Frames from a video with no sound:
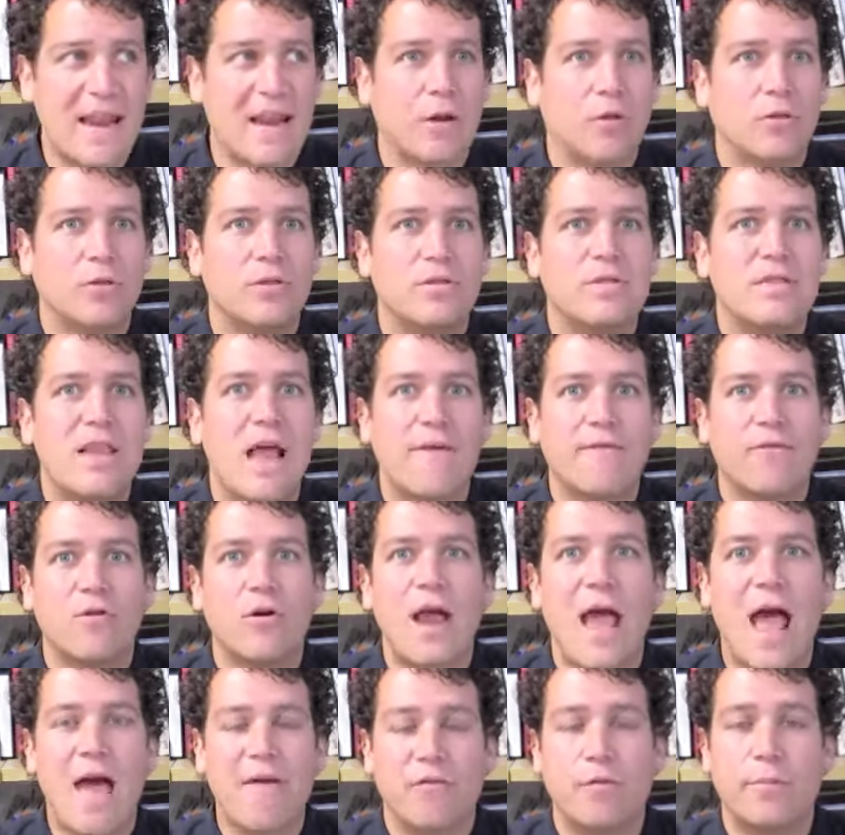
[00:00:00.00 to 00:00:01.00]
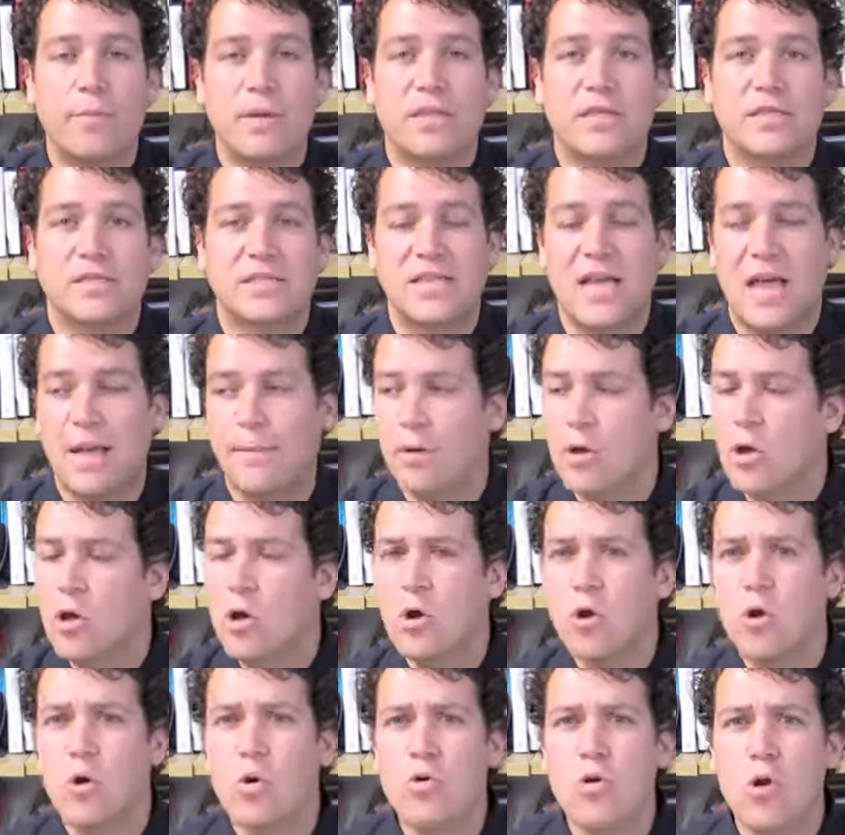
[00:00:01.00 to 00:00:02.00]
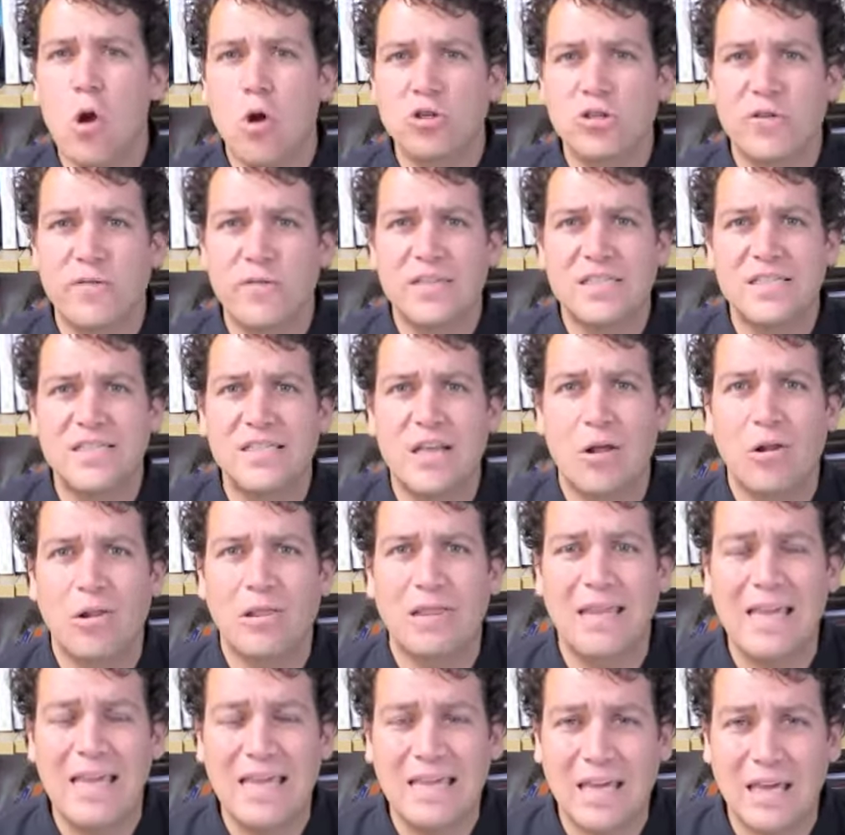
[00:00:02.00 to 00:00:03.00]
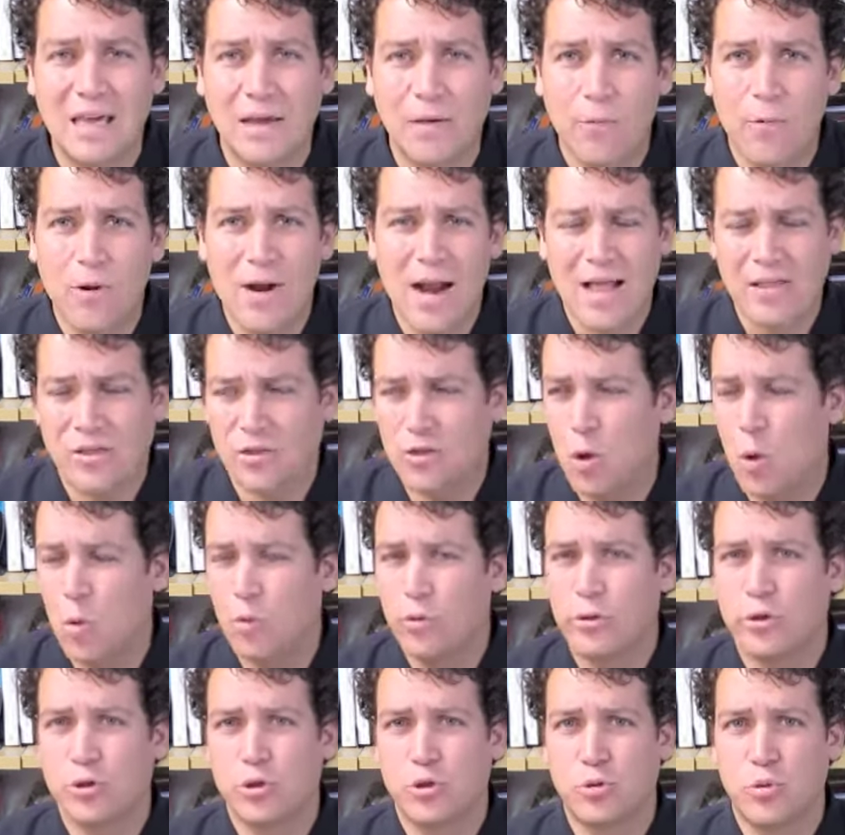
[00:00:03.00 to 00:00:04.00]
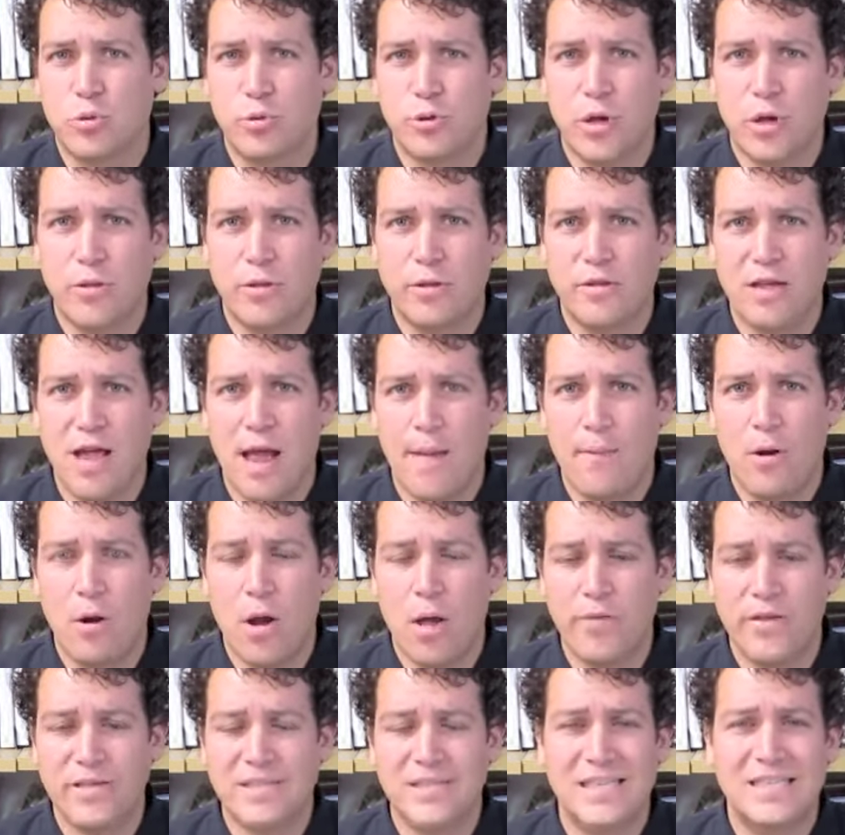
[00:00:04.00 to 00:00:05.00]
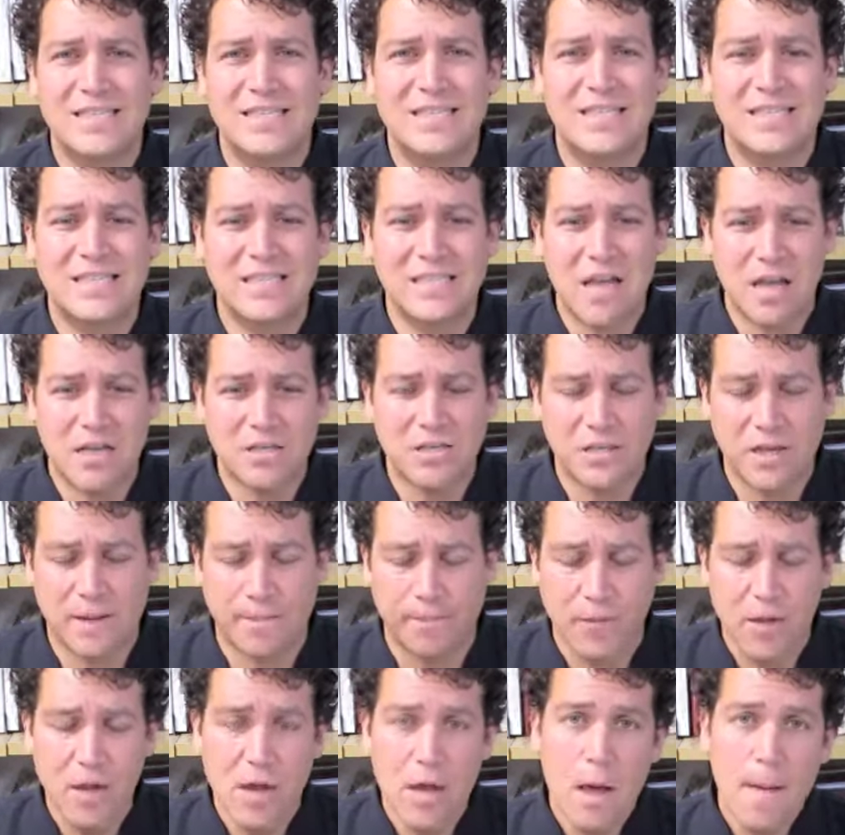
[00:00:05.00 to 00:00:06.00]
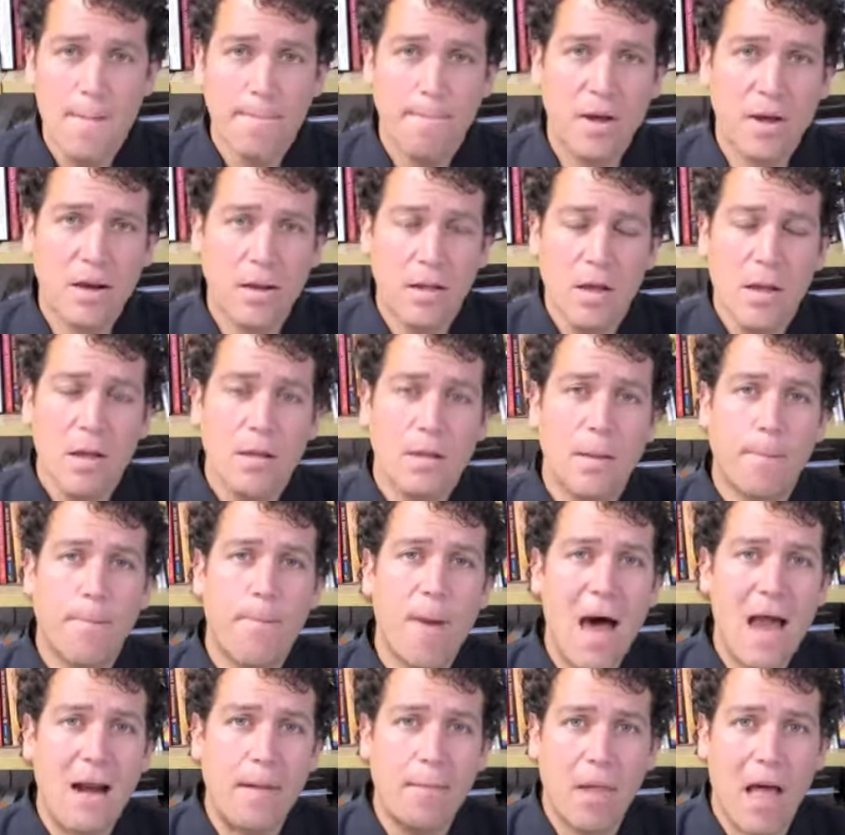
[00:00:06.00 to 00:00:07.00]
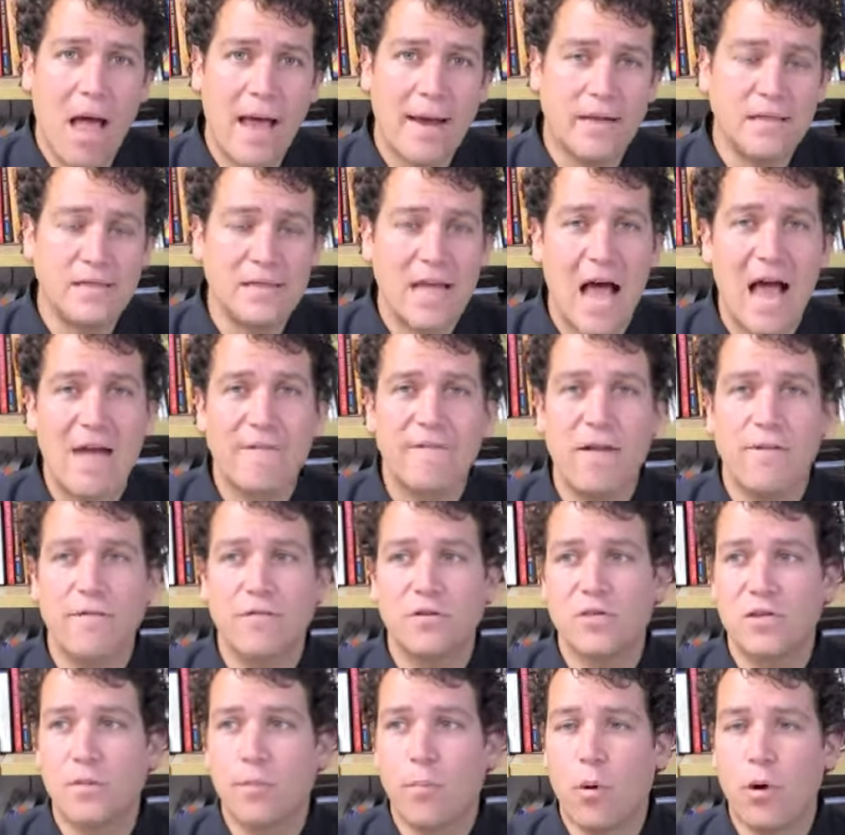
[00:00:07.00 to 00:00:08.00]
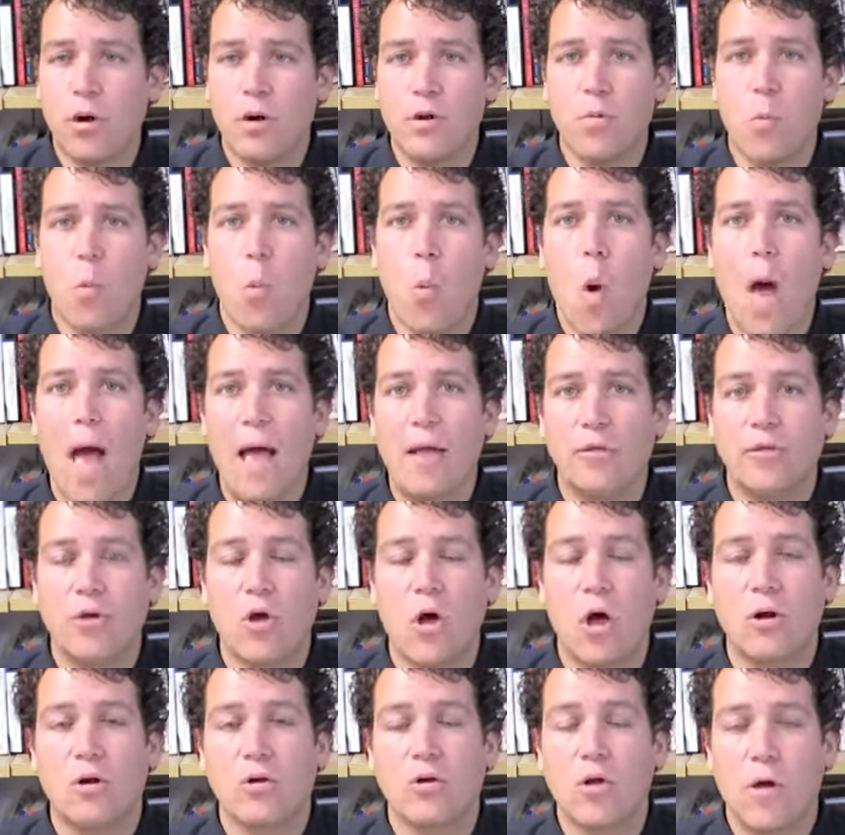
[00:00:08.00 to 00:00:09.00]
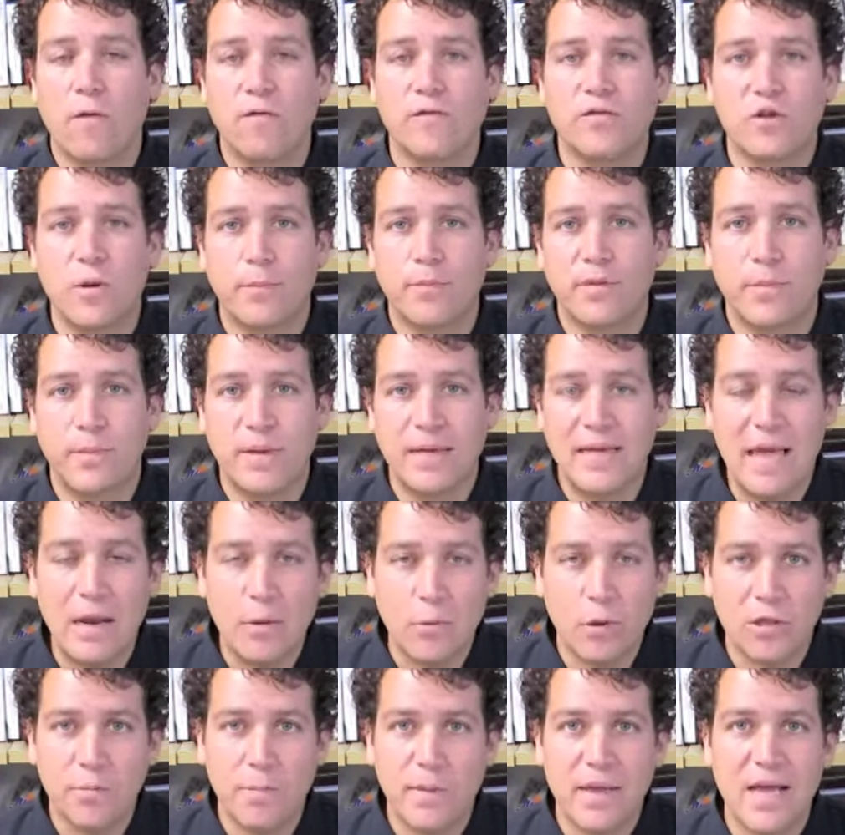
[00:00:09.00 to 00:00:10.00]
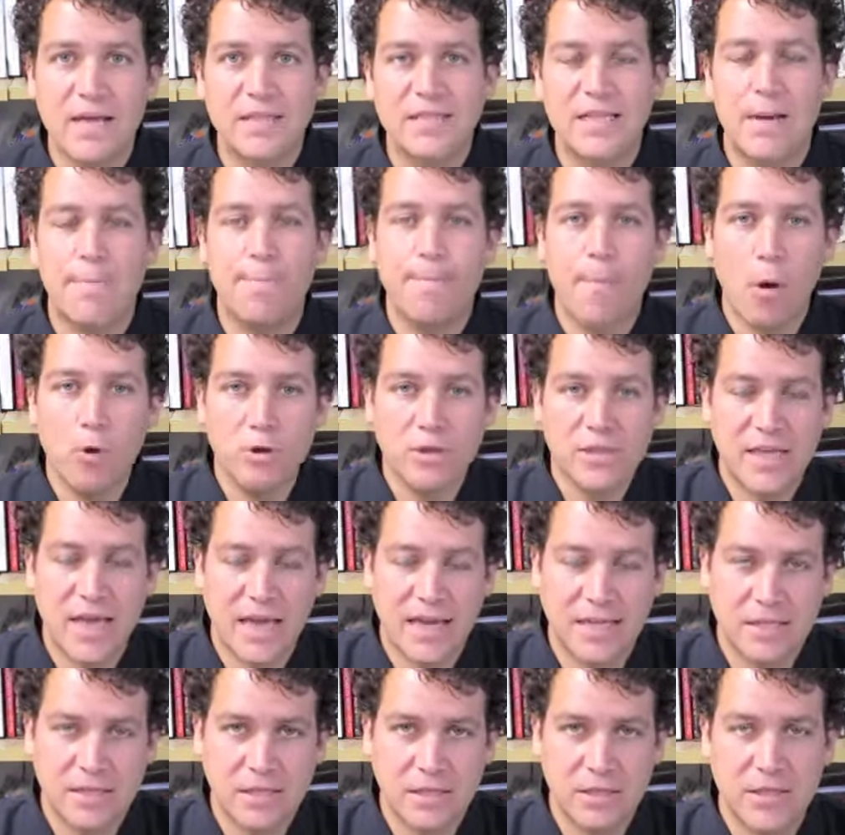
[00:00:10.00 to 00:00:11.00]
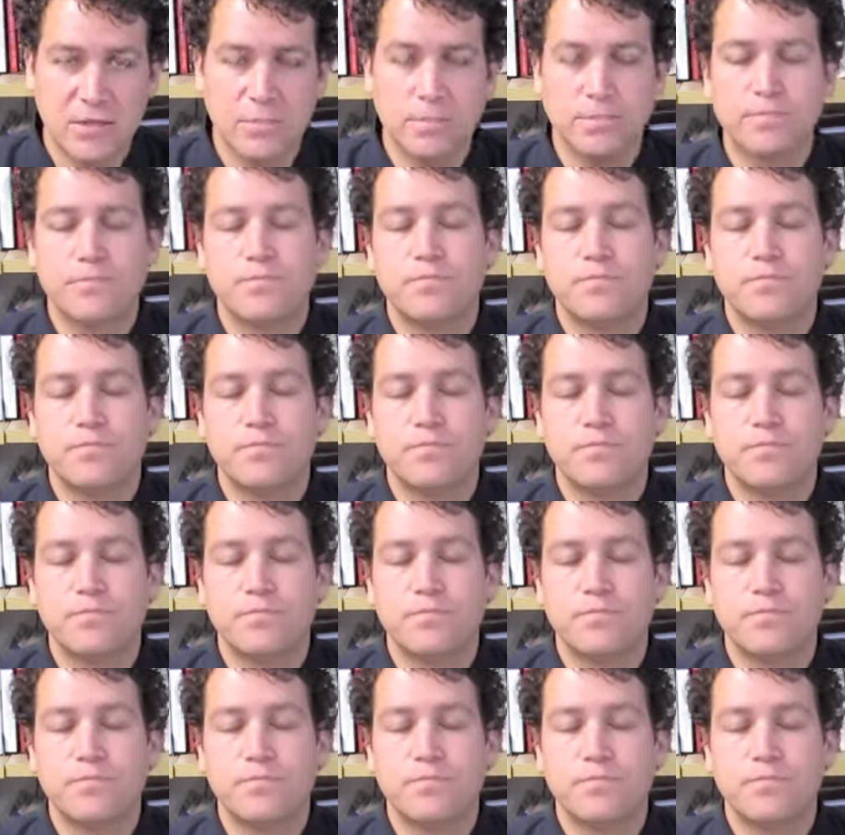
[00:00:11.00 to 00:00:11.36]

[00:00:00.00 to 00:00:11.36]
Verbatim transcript: it'll never ever be the same. Who knows if it's still leaking? We're not told the truth all the time on all this. It's disgusting. But the bottom line is I've never supported wild caught Gulf shrimp to begin with because in most cases,